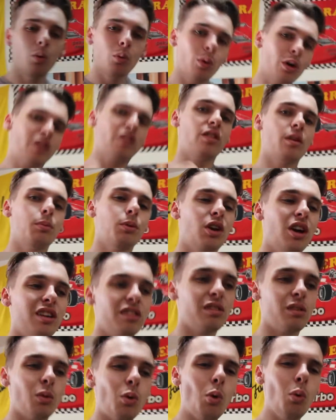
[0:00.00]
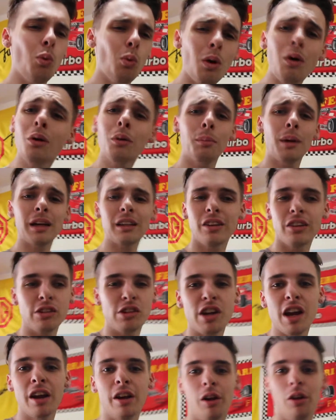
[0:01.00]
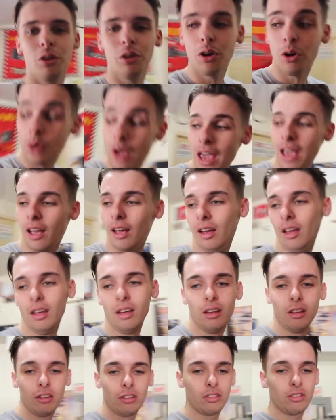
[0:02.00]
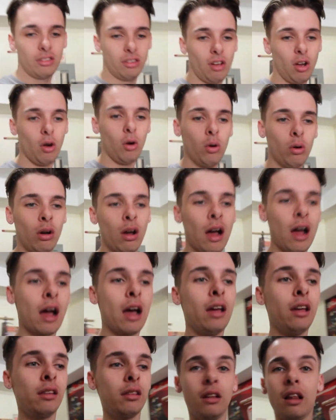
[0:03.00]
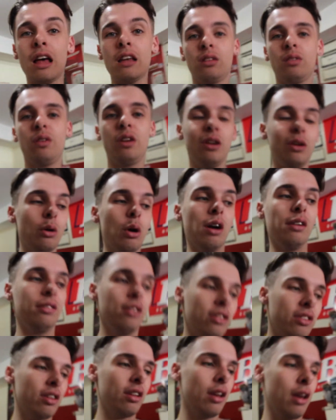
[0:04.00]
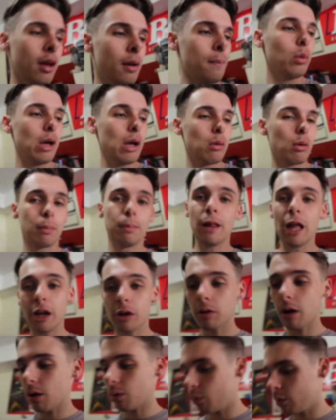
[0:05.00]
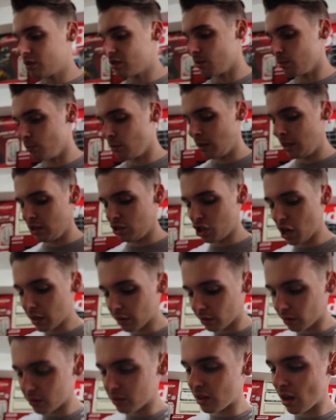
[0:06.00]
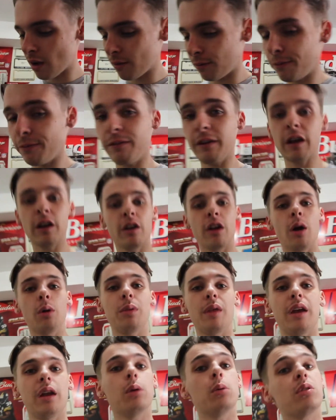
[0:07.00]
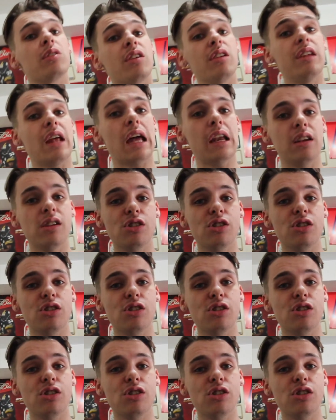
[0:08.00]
What is up, you guys? Welcome back to the channel. Okay, so in the last video, obviously, we were playing around with some injector stuff, figured out that it was a dead